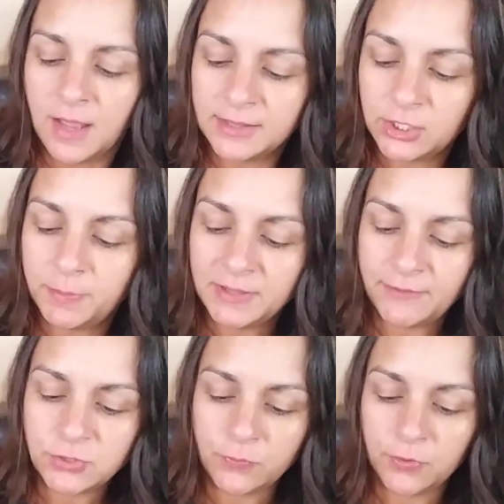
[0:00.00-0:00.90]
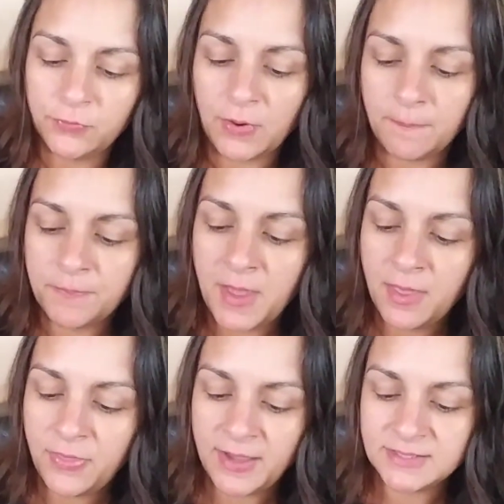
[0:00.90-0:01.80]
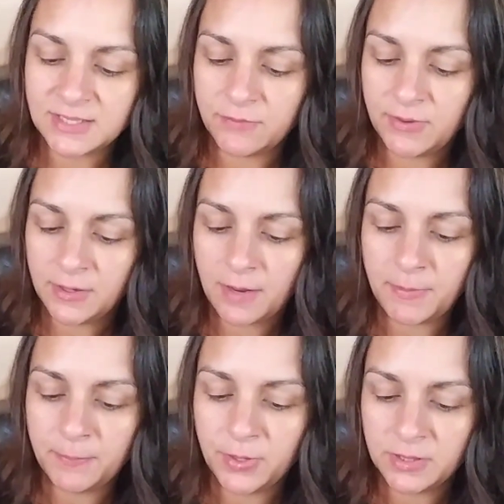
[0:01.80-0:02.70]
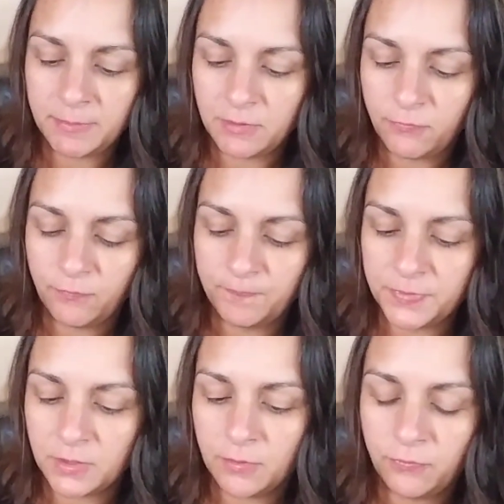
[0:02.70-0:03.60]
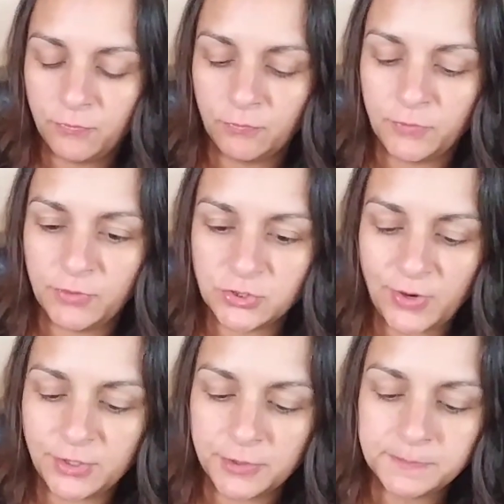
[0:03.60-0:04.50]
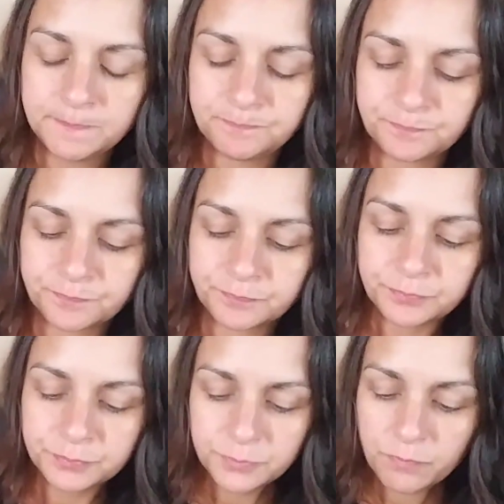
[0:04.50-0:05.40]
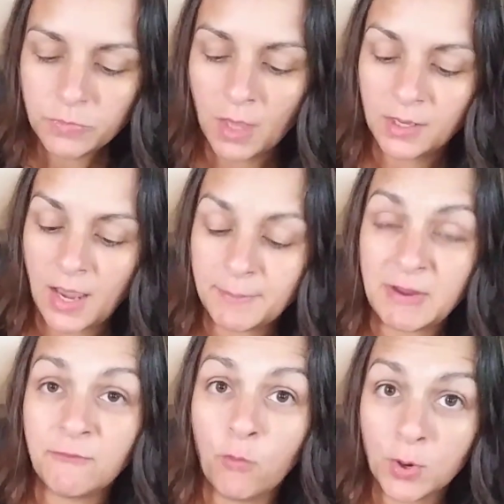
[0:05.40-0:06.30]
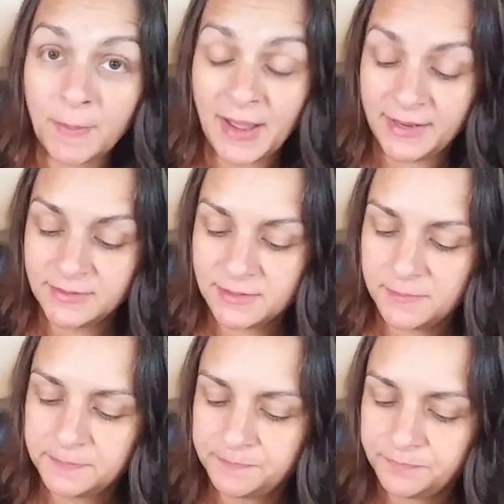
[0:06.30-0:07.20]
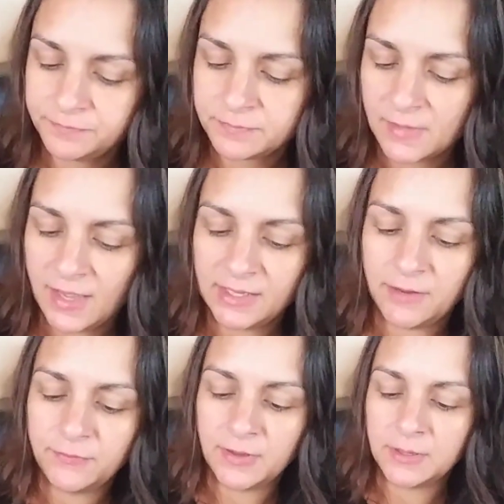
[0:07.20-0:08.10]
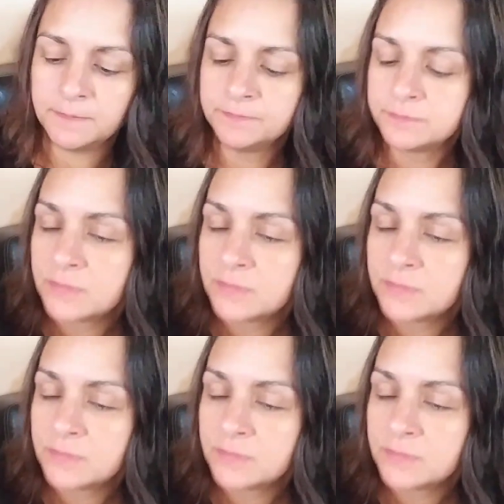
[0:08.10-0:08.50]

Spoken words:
a little bit left over from Thanksgiving. I've been putting them in the refrigerator. I made 4 pies. I gave I